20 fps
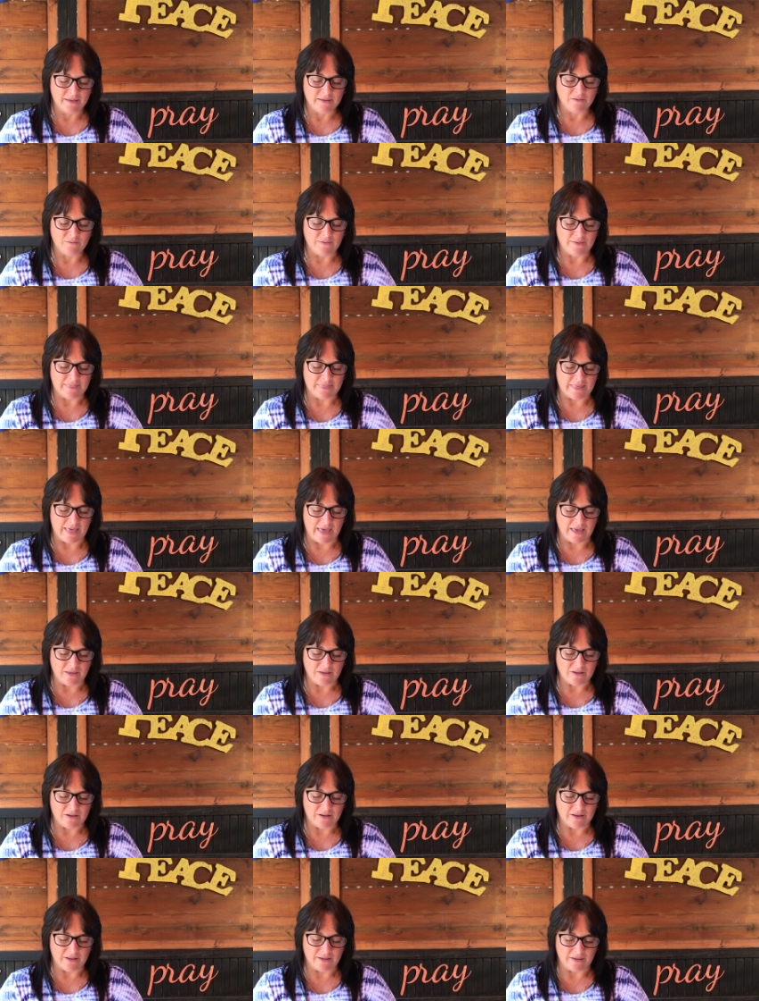We thank
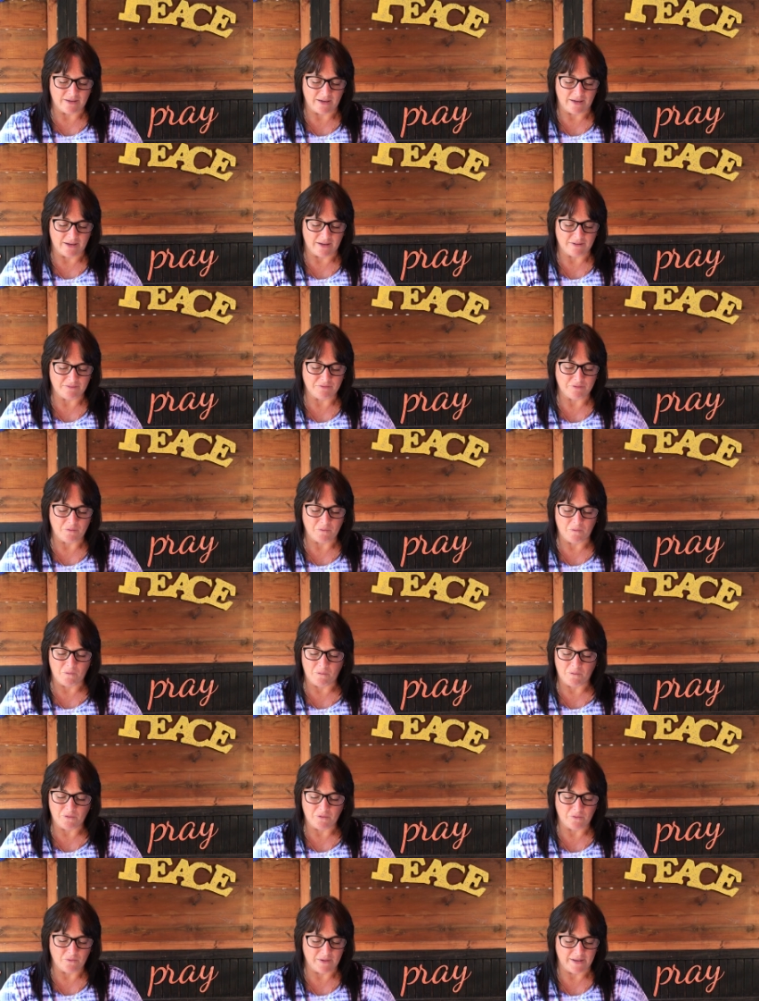you, Lord God, for
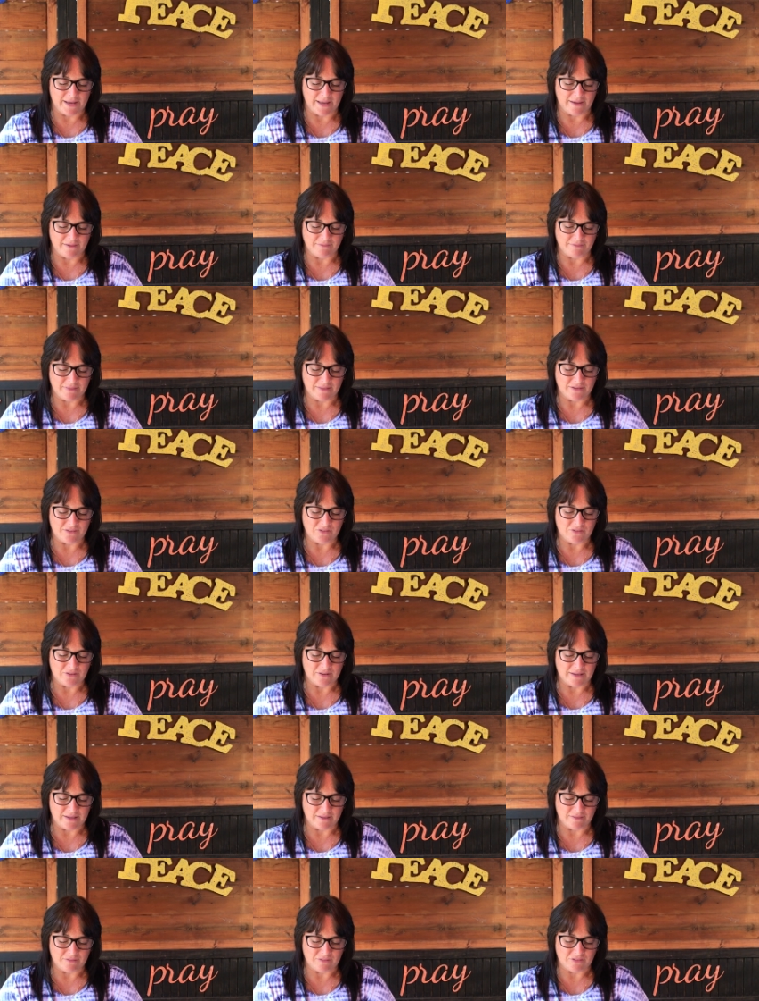all your love that you
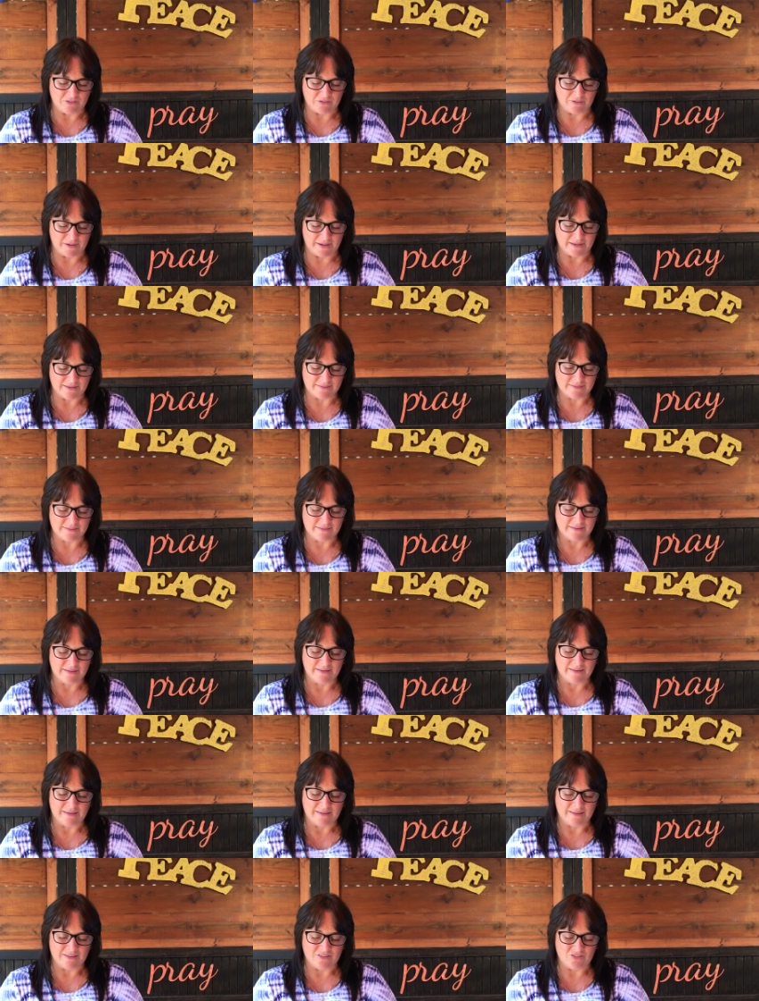give to us.
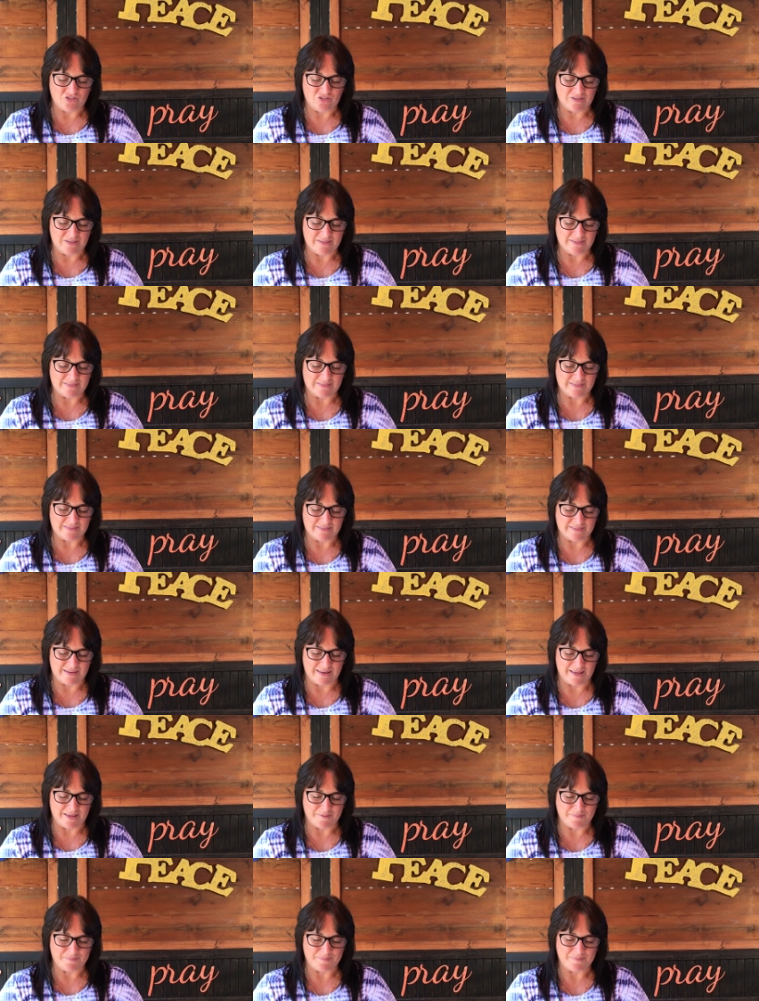In Jesus'
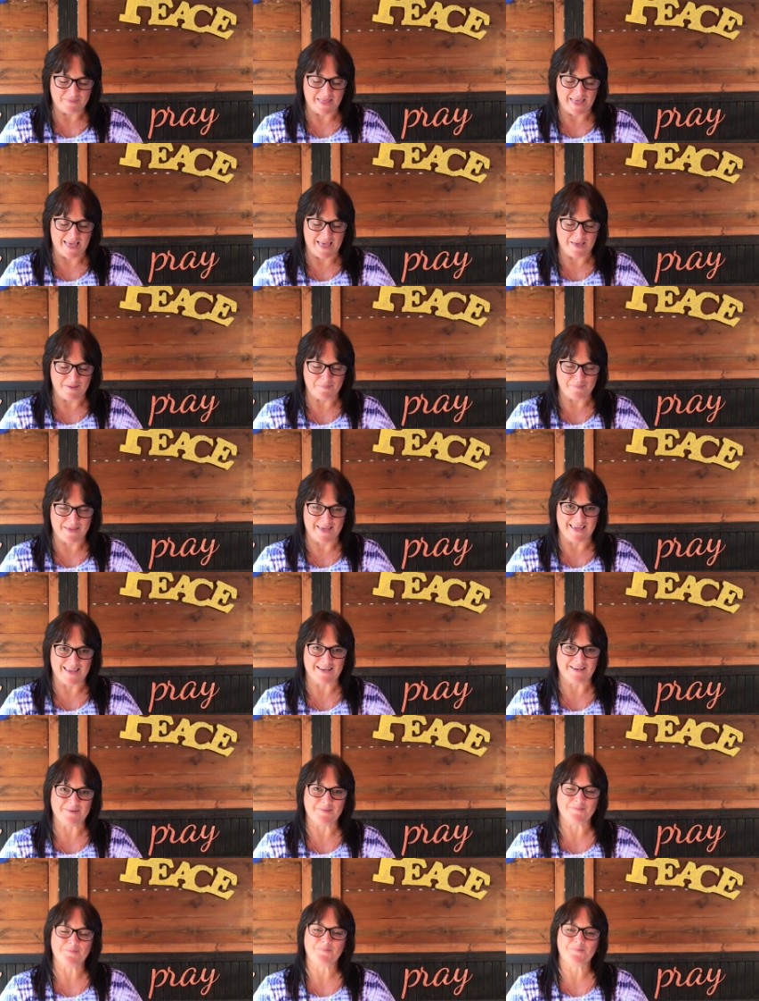name, amen.